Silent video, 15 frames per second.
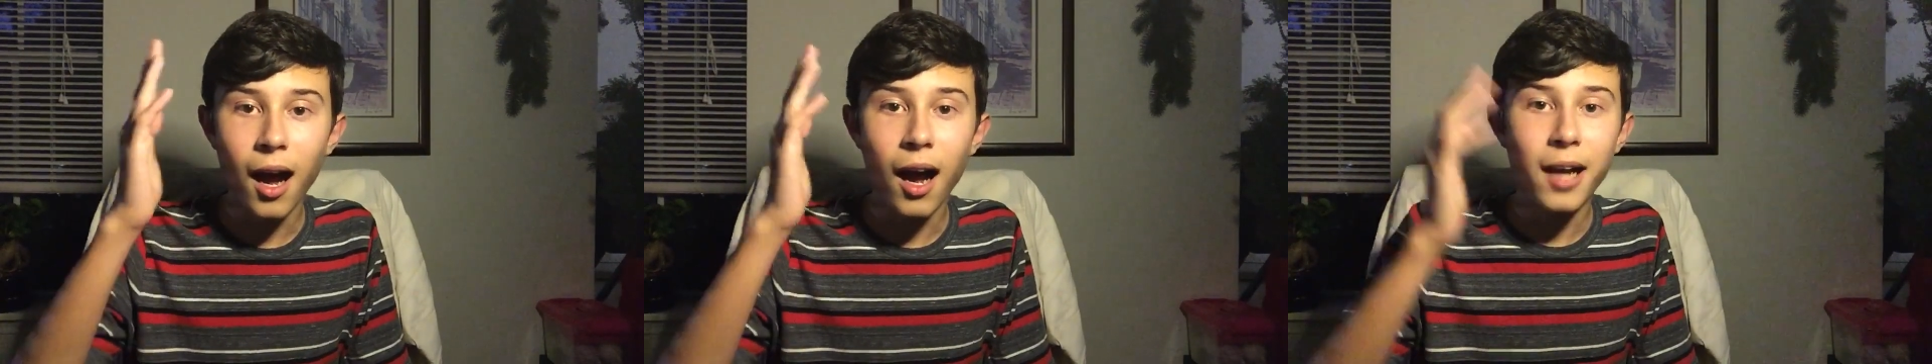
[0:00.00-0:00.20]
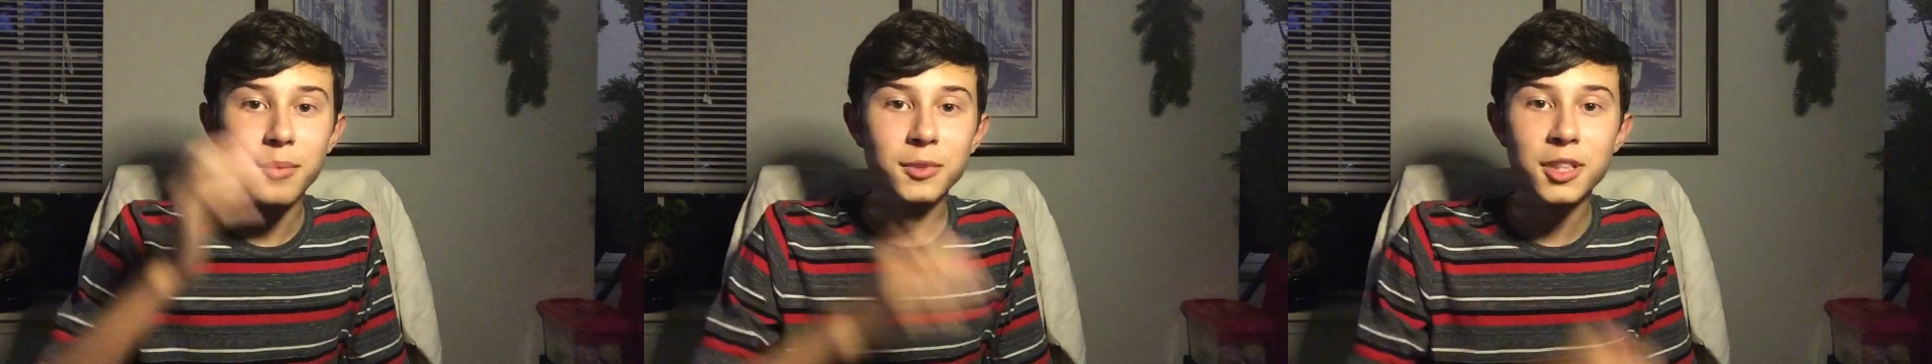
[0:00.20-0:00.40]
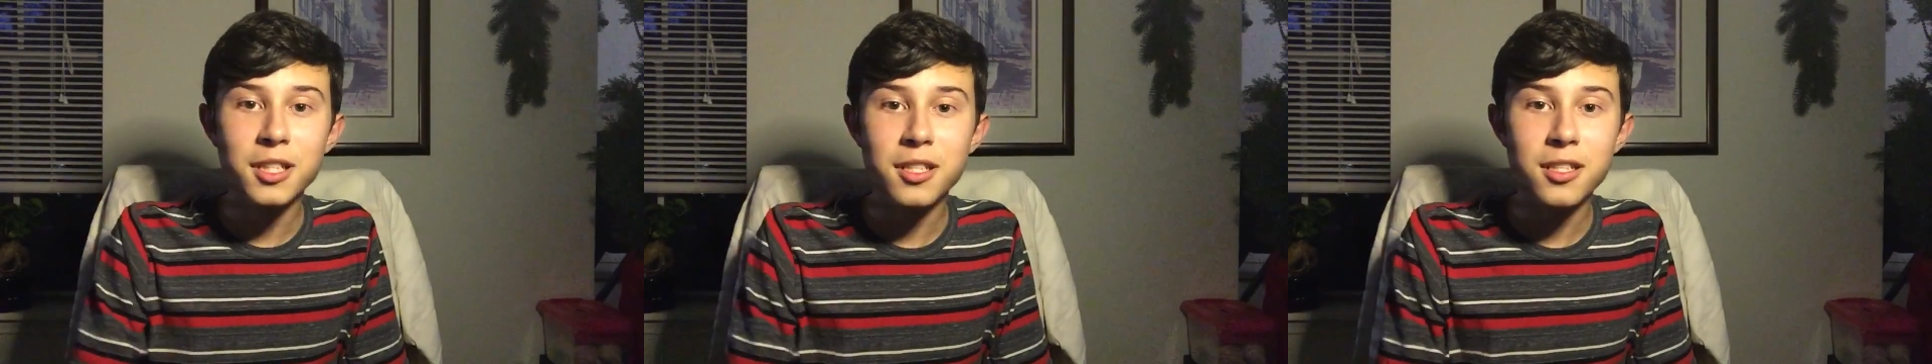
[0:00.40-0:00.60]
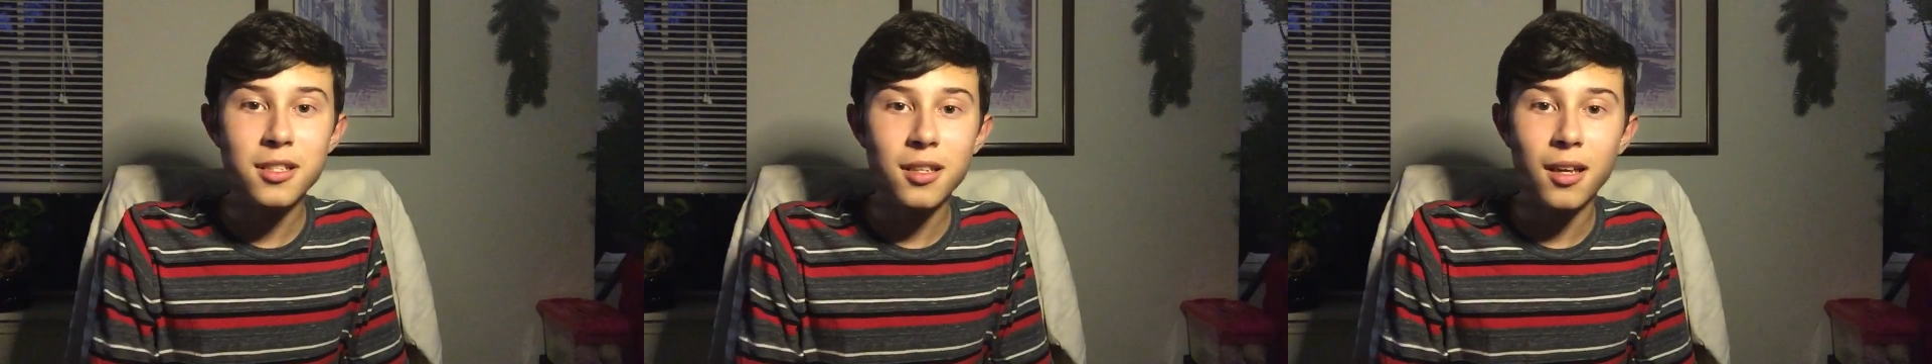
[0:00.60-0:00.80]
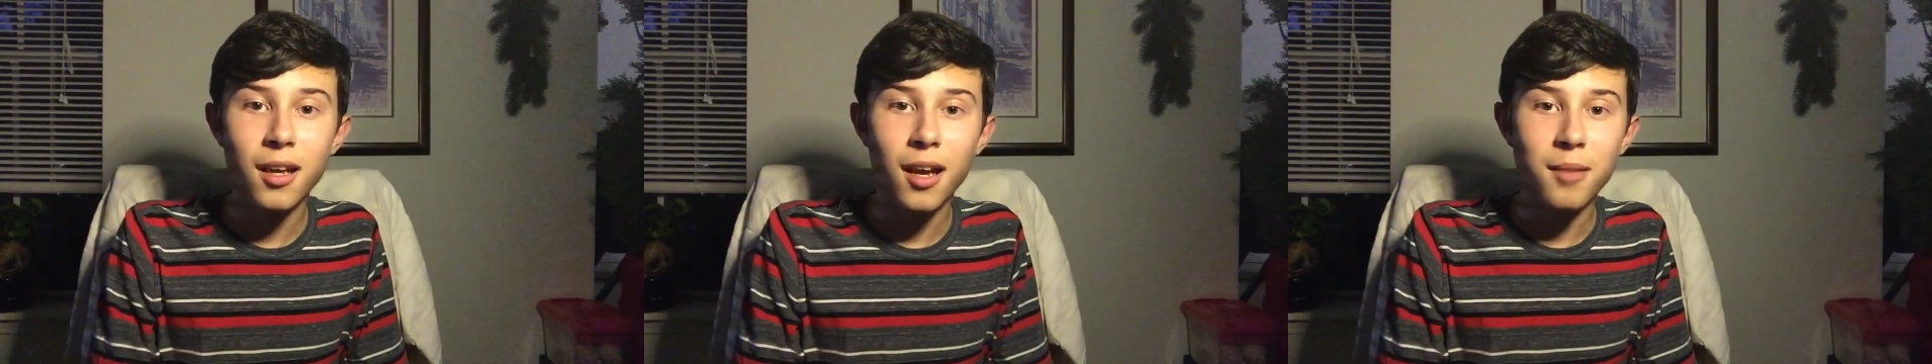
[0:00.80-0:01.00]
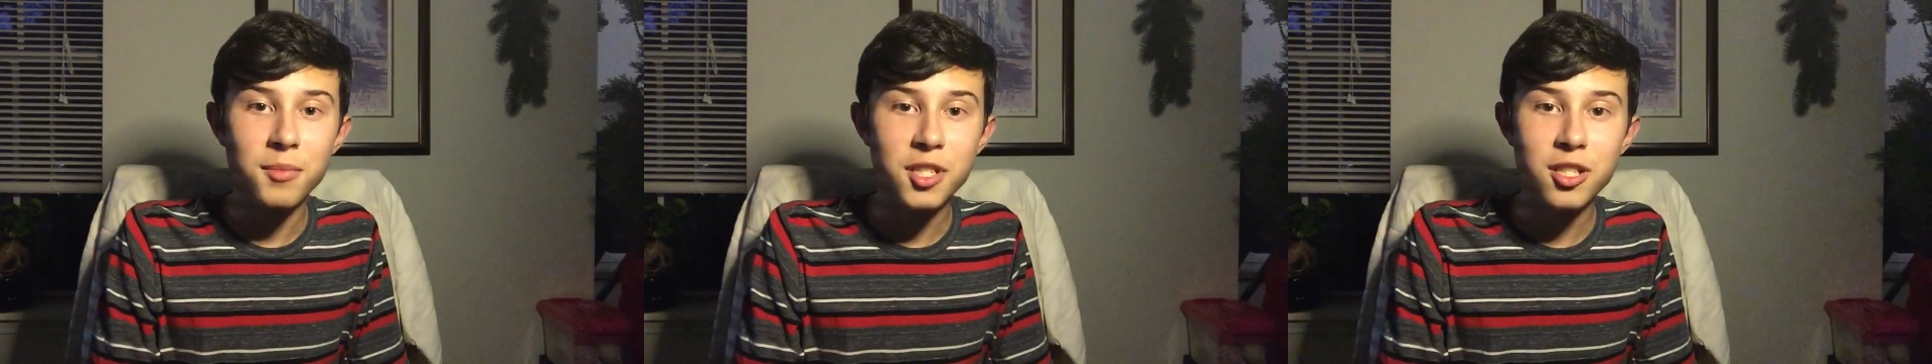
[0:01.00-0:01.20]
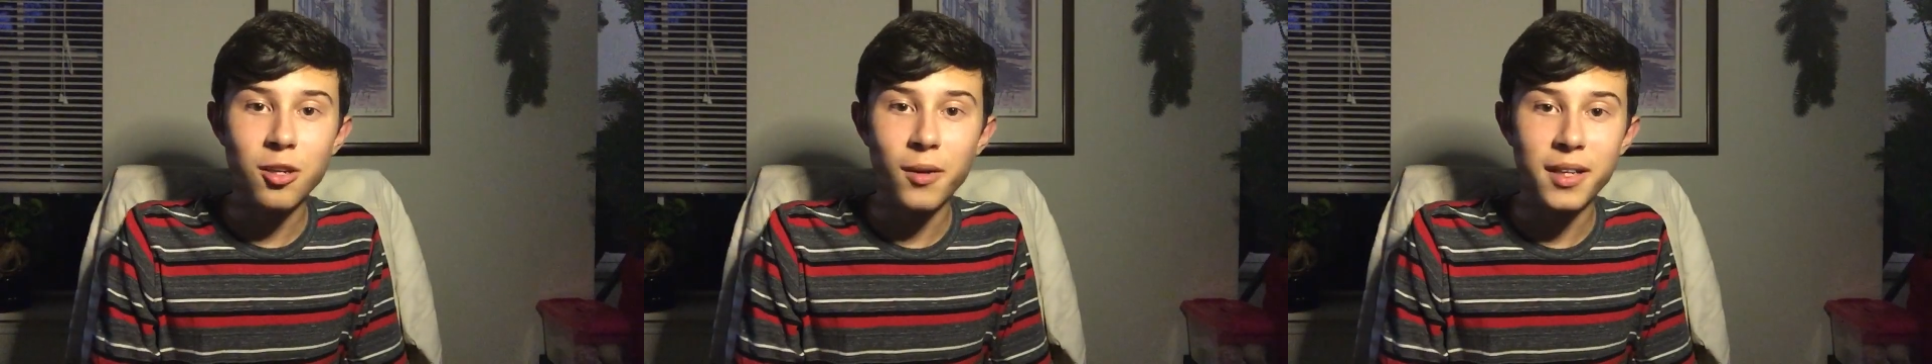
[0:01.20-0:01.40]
I'm just... I'm so